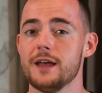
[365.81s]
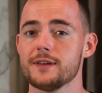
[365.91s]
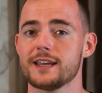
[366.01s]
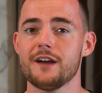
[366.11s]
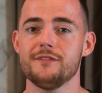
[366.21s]

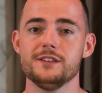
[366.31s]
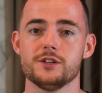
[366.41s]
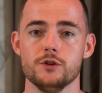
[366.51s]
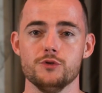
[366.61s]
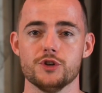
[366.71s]
and the
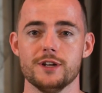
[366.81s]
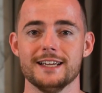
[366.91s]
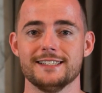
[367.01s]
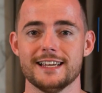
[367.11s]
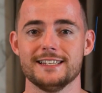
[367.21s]
caffeine
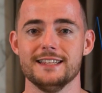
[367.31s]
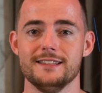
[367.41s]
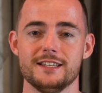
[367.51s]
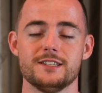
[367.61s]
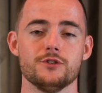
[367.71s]
solution assessed
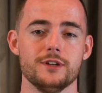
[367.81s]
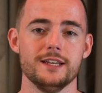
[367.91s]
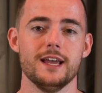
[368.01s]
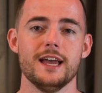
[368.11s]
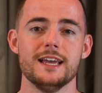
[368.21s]
in this
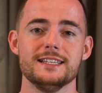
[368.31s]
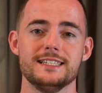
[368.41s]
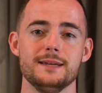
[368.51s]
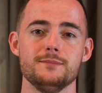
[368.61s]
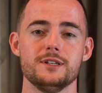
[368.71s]
study
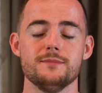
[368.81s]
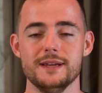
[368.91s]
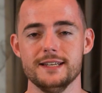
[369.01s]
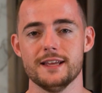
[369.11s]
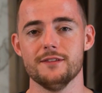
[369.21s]
seemed to
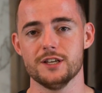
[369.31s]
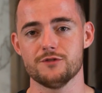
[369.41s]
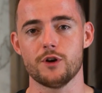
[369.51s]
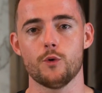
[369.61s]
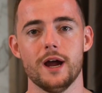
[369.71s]
meet
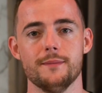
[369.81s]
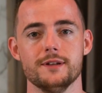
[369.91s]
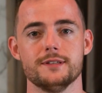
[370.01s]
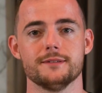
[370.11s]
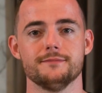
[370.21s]
this
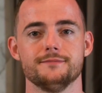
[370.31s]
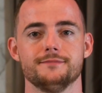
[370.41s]
requirement.